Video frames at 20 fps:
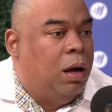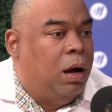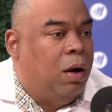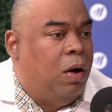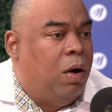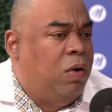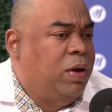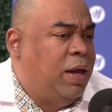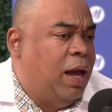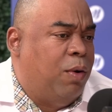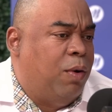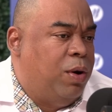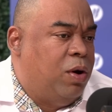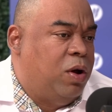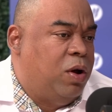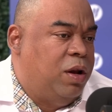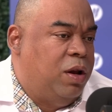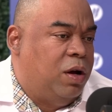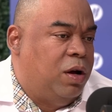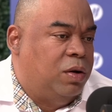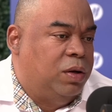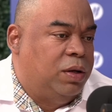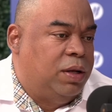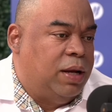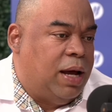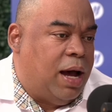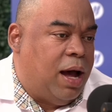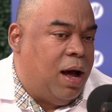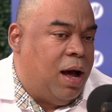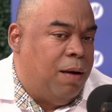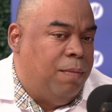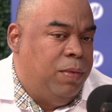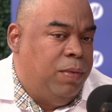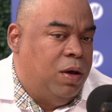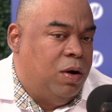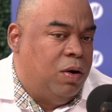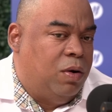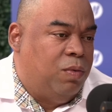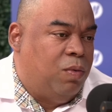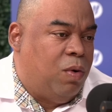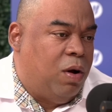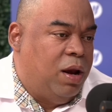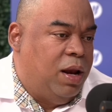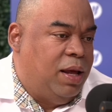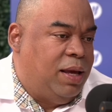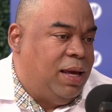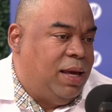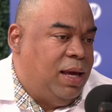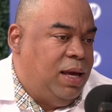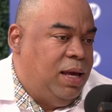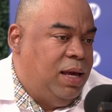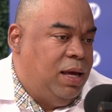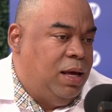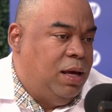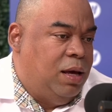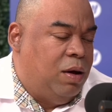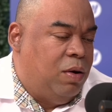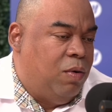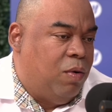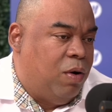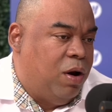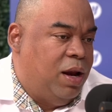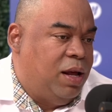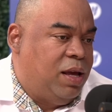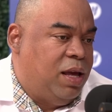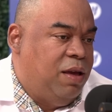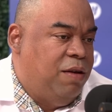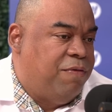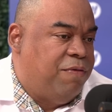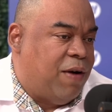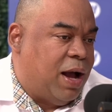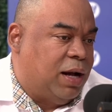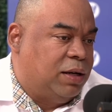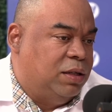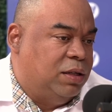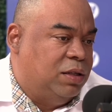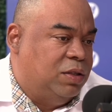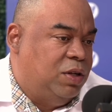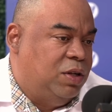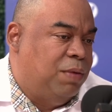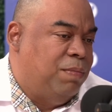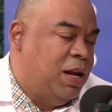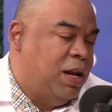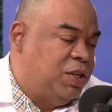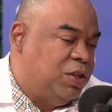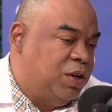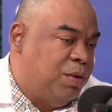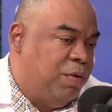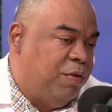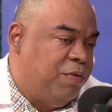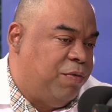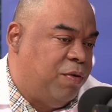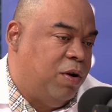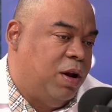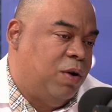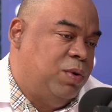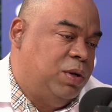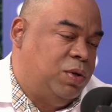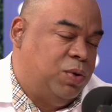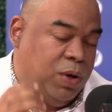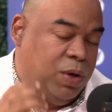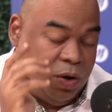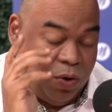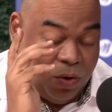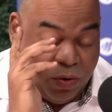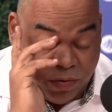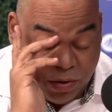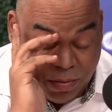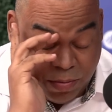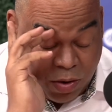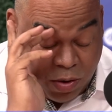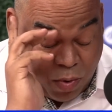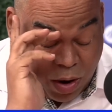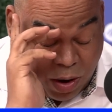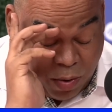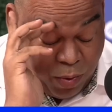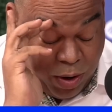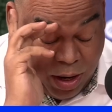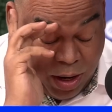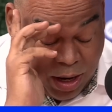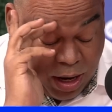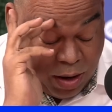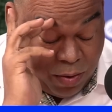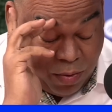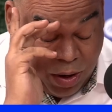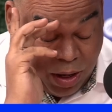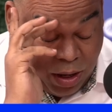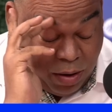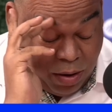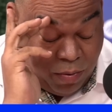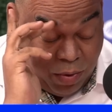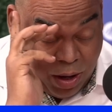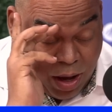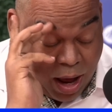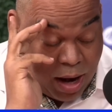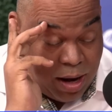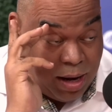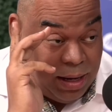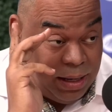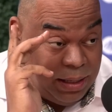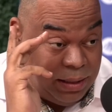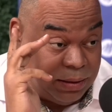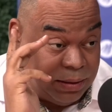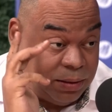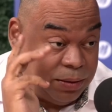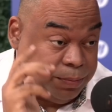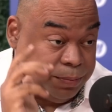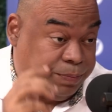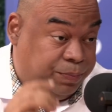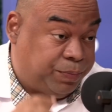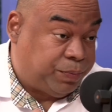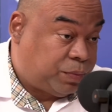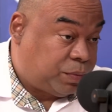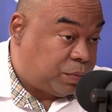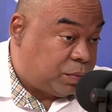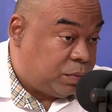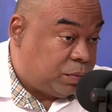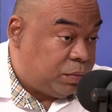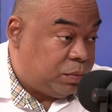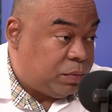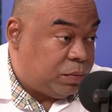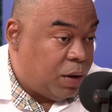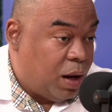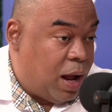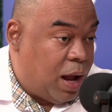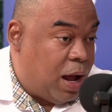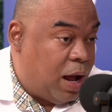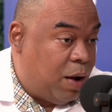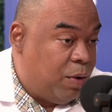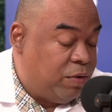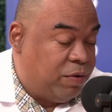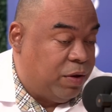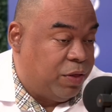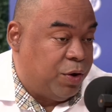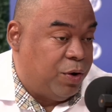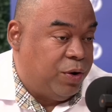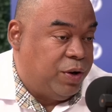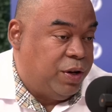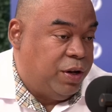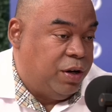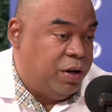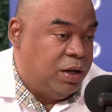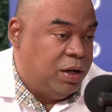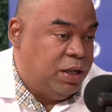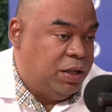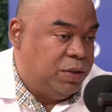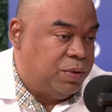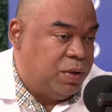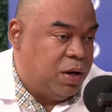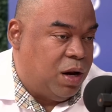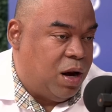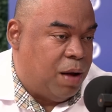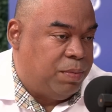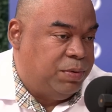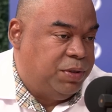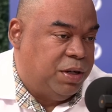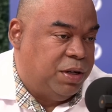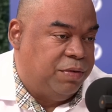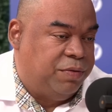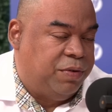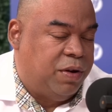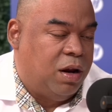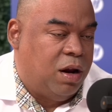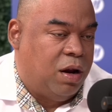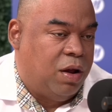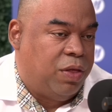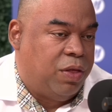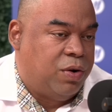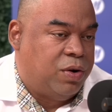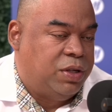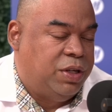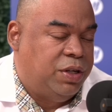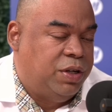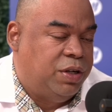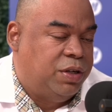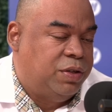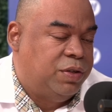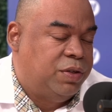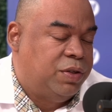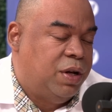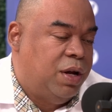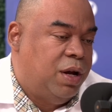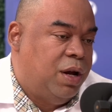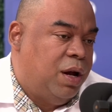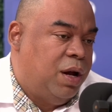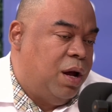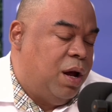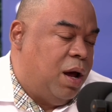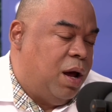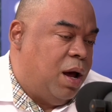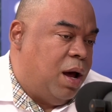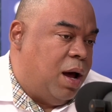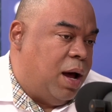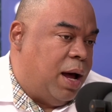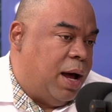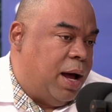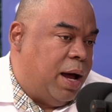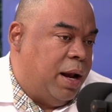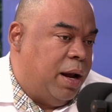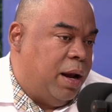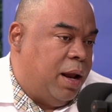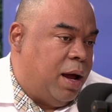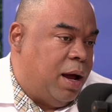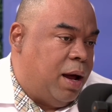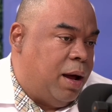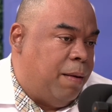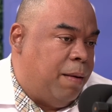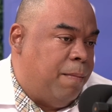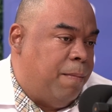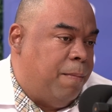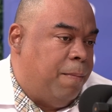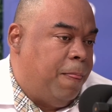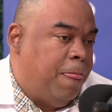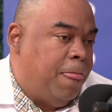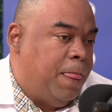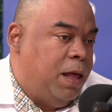Oh yeah, without a doubt. One of the key factors you had mentioned before that we took it over, but what we did, we got a lease. We have a 30-year lease with an option for another 30 years, and